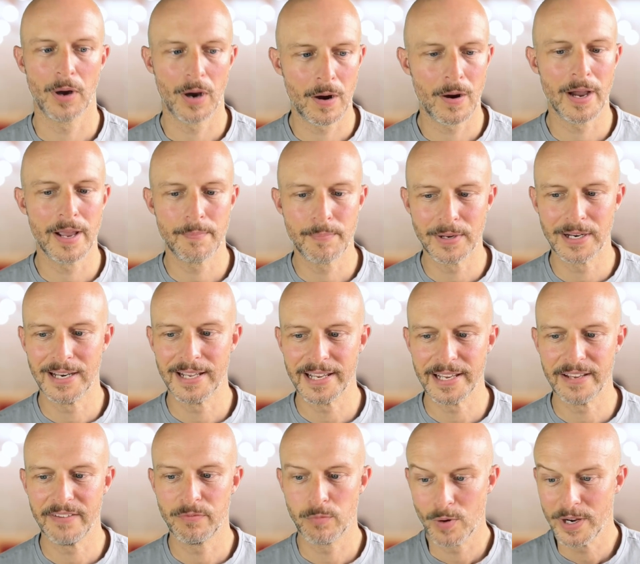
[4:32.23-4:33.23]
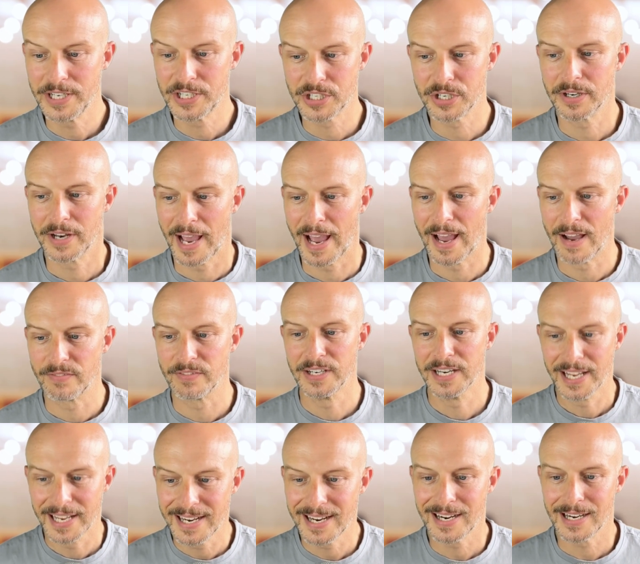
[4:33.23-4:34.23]
I believe we should have an
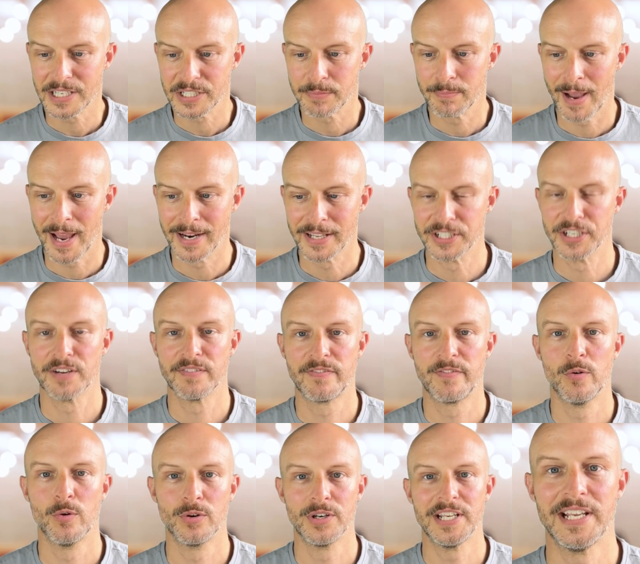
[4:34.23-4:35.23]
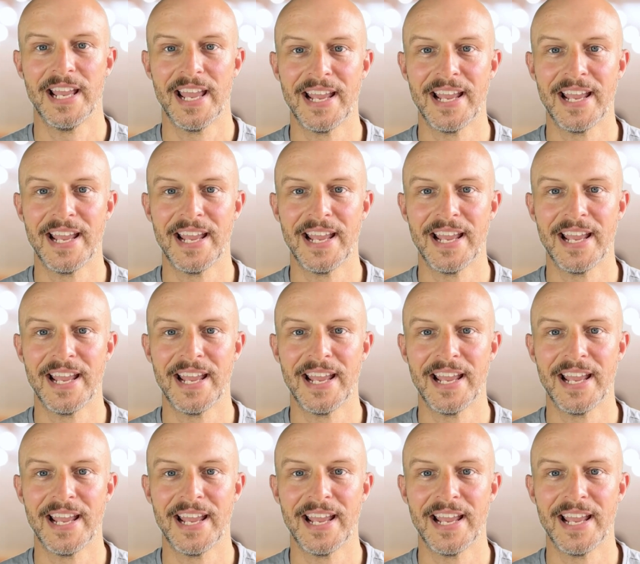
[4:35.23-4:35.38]
English manager for the